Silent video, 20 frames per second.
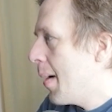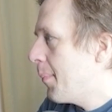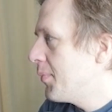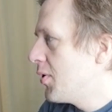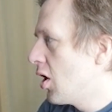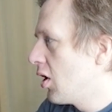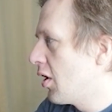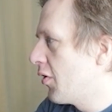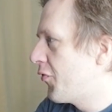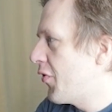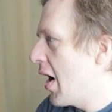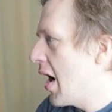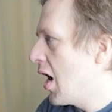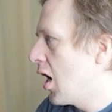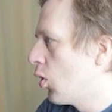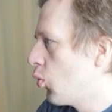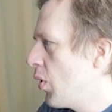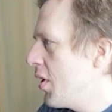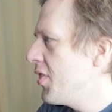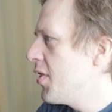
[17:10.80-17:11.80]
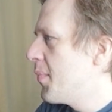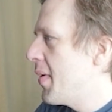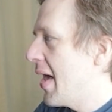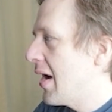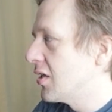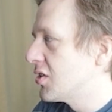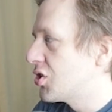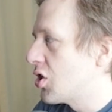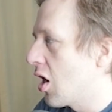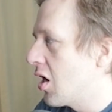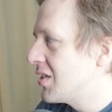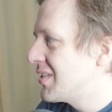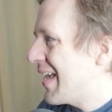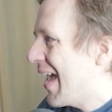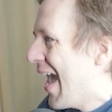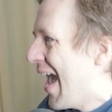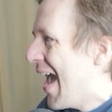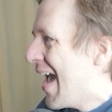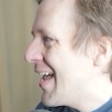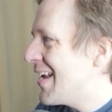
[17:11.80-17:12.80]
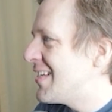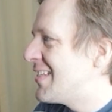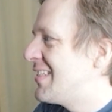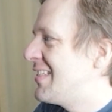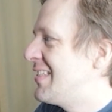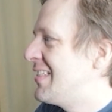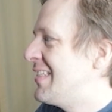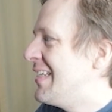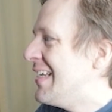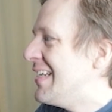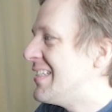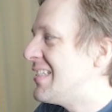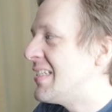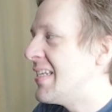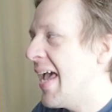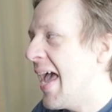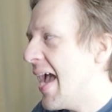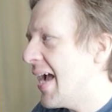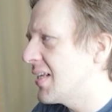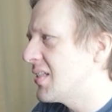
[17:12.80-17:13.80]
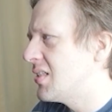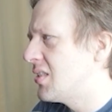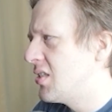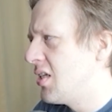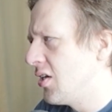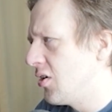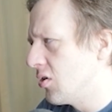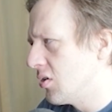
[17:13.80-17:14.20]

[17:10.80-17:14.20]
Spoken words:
Nullifier. When the battle starts, add Detect to your